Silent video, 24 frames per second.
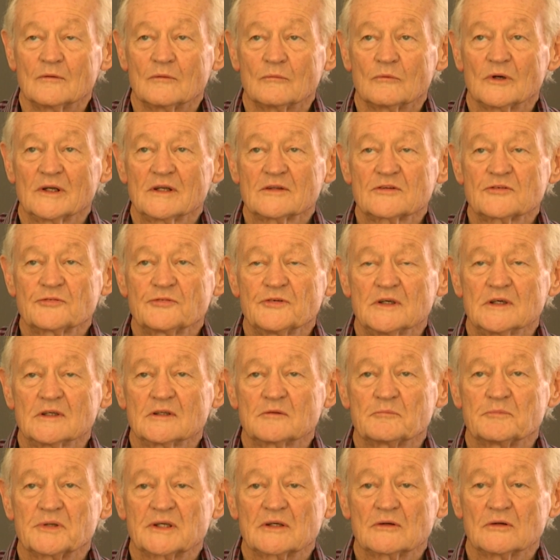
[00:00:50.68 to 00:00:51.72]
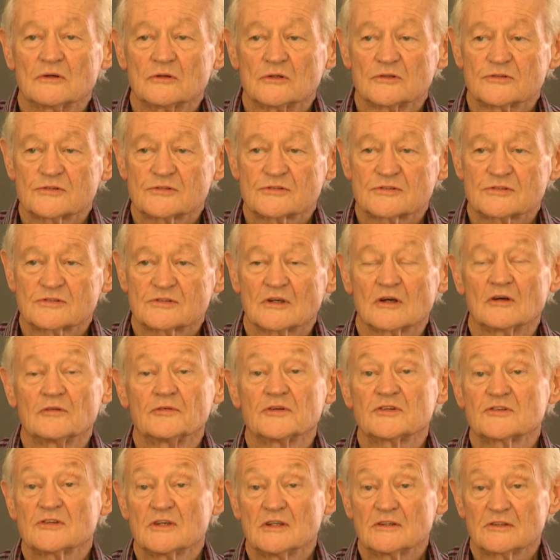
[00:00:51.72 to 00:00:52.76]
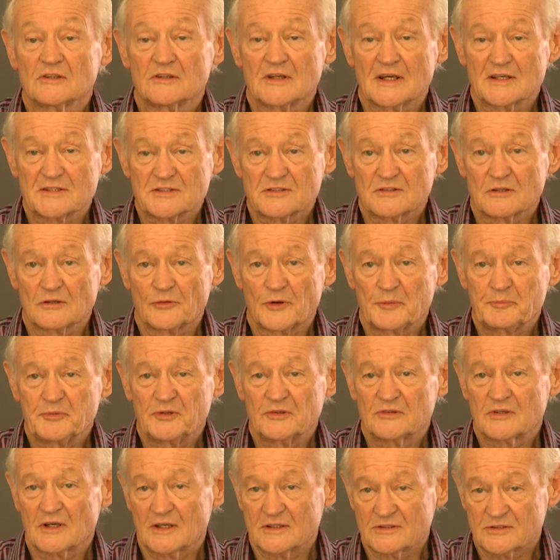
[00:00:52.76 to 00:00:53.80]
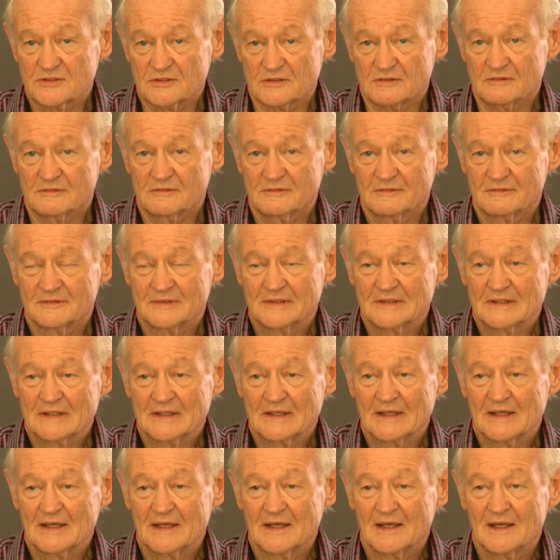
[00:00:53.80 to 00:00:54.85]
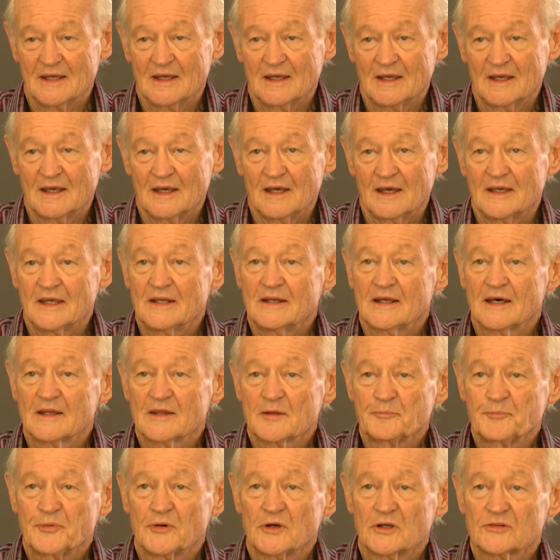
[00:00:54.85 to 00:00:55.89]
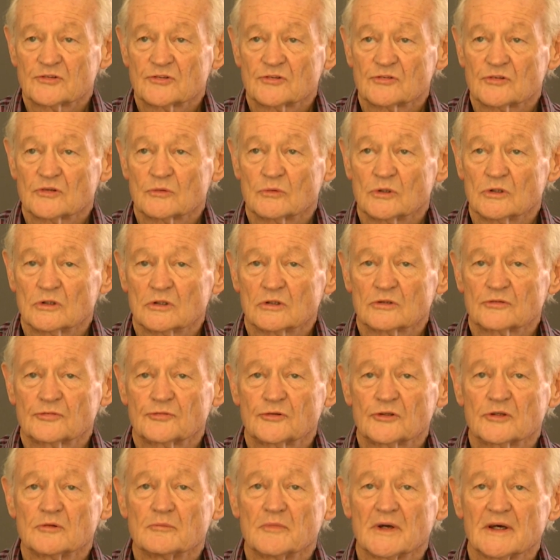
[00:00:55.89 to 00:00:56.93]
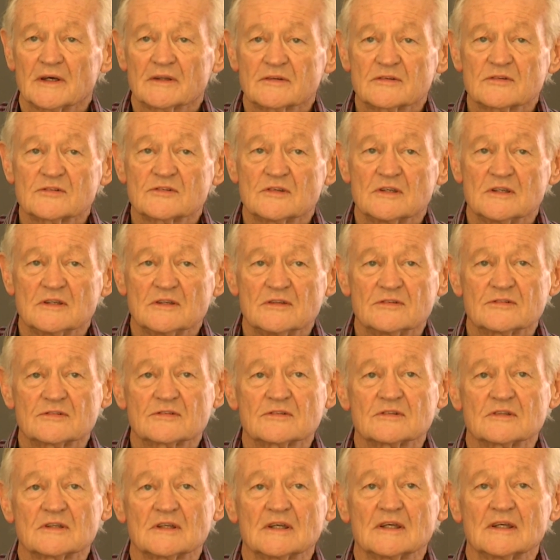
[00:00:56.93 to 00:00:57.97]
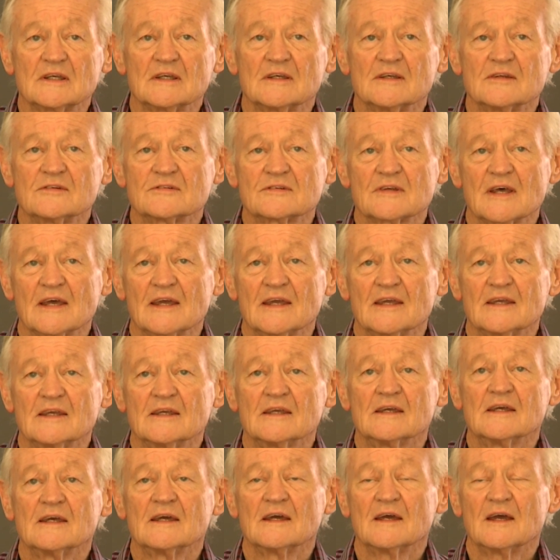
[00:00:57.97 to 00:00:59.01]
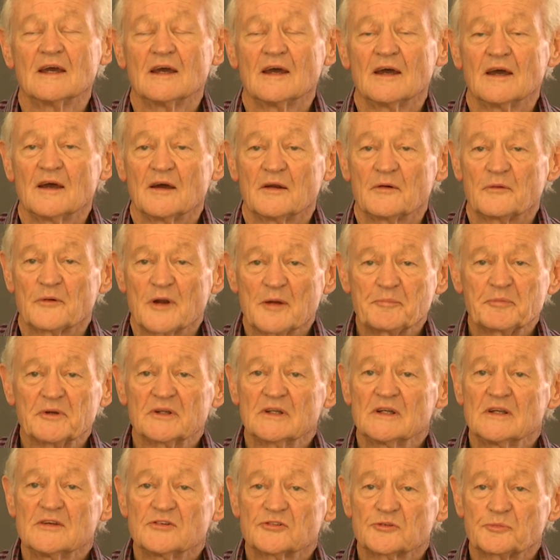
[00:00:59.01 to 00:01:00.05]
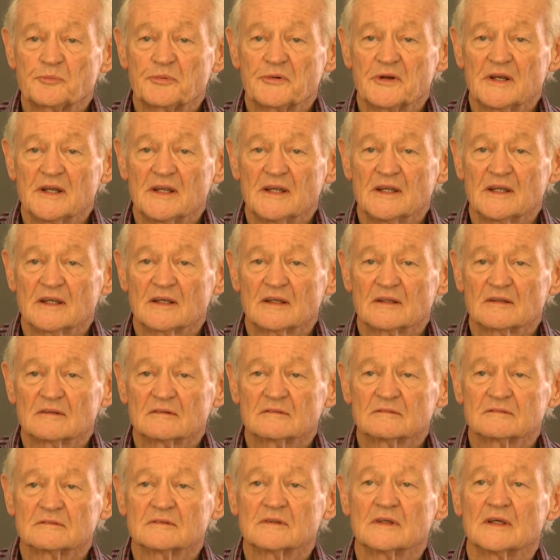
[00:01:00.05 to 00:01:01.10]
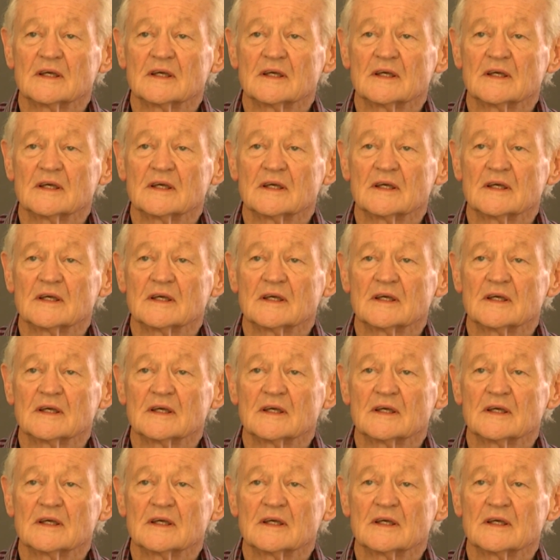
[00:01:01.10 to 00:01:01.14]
well, it's feared because of its international reputation. In other parts of the world, foot and mouth disease is a rapidly spreading,